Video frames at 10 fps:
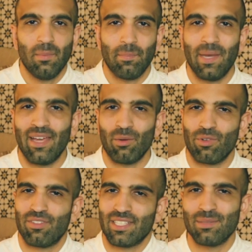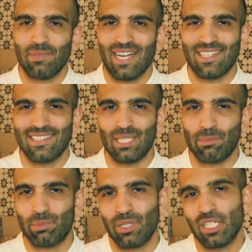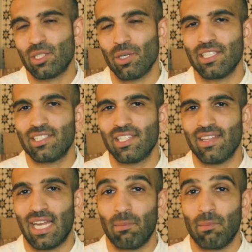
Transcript: Man, reflecting back, it seems pretty crazy that